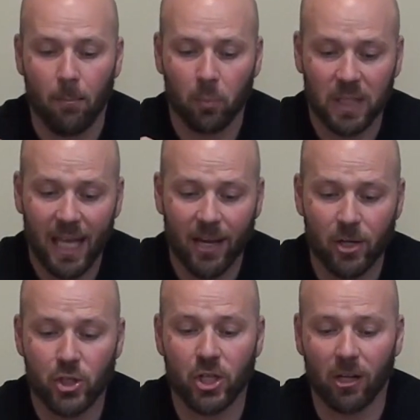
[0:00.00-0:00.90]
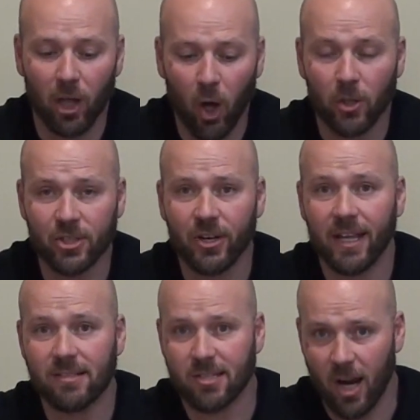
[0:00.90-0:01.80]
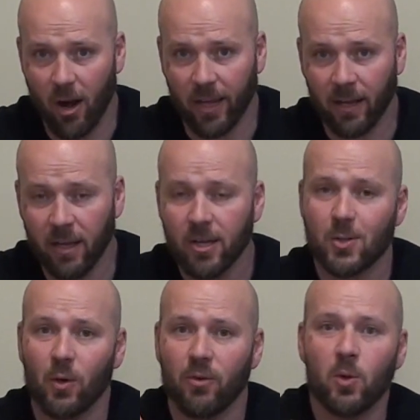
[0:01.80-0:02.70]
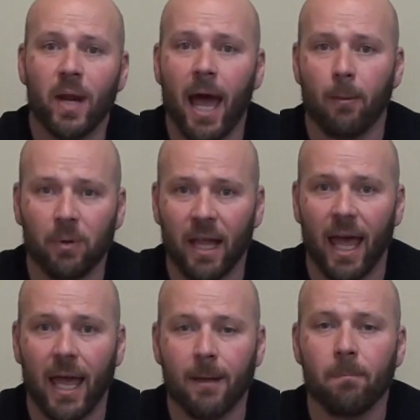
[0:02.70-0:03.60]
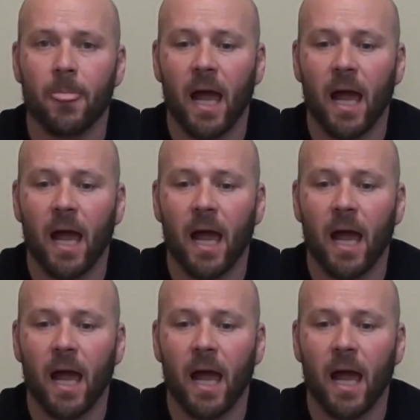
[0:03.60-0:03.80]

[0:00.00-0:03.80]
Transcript: players shall alternate starting. So if you and I play,